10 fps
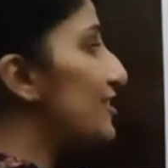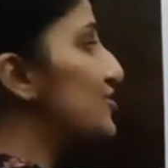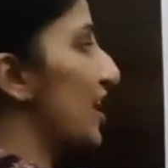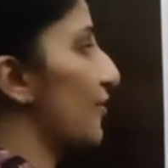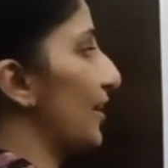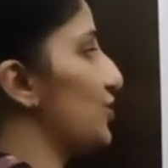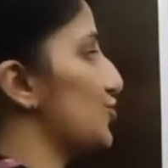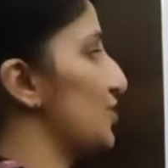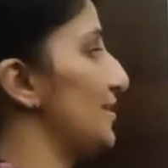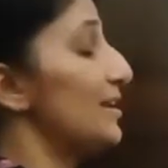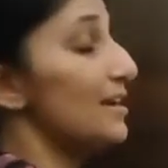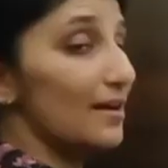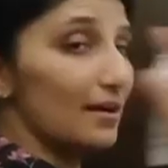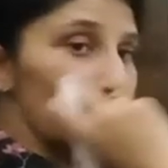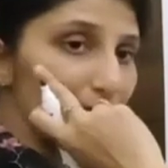generation
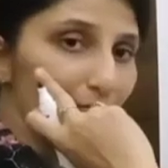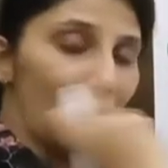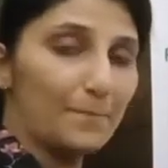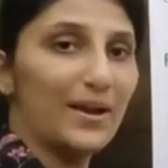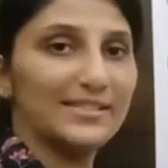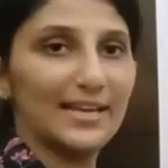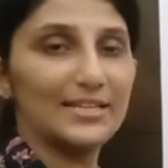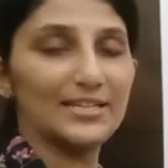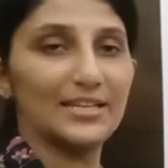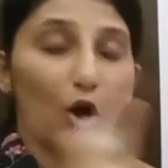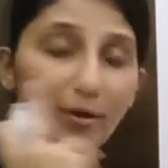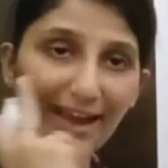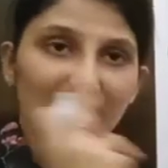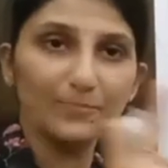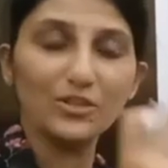represented or
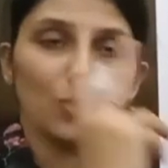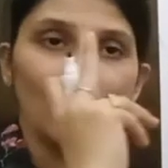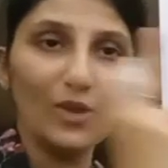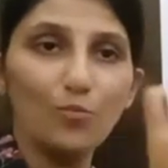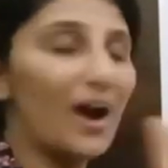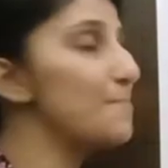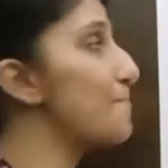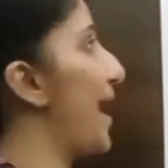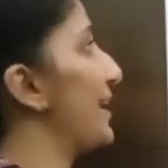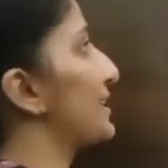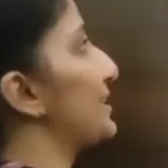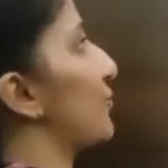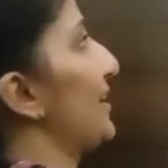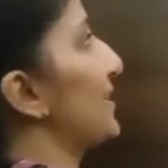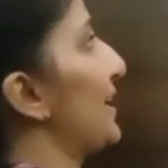expressed only one parental trait,
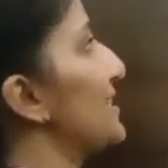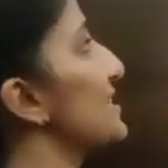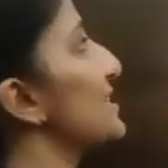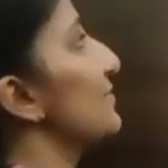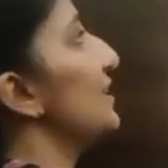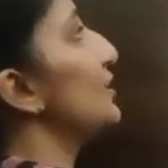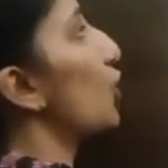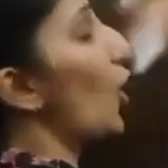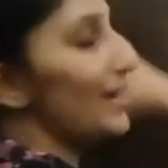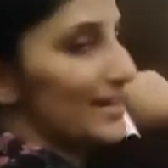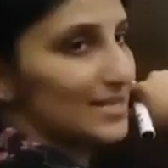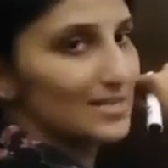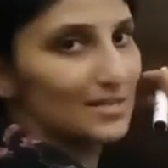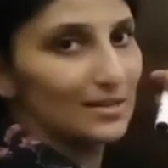that is the tallness.